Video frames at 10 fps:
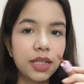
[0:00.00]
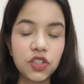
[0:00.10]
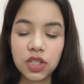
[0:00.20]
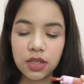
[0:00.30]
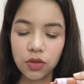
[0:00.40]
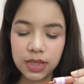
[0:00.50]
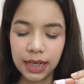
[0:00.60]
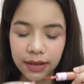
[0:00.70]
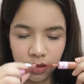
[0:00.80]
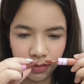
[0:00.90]
is just looks
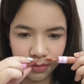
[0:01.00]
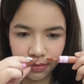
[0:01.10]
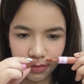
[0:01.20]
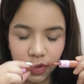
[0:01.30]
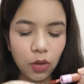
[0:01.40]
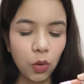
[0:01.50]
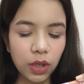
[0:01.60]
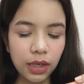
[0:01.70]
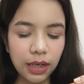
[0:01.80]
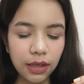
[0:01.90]
like a
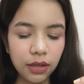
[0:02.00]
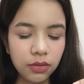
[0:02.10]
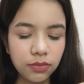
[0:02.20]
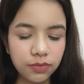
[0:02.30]
coral color.